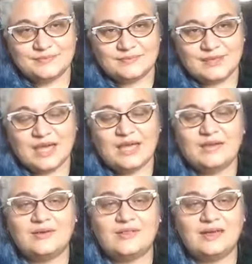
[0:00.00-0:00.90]

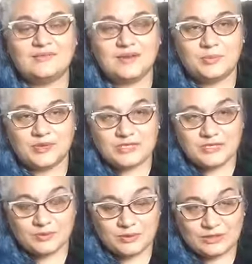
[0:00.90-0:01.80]
Carry that
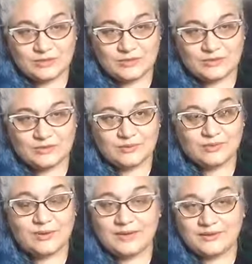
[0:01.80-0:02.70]
vibration with you
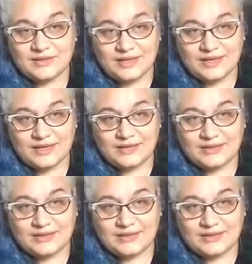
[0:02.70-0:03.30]
throughout the day.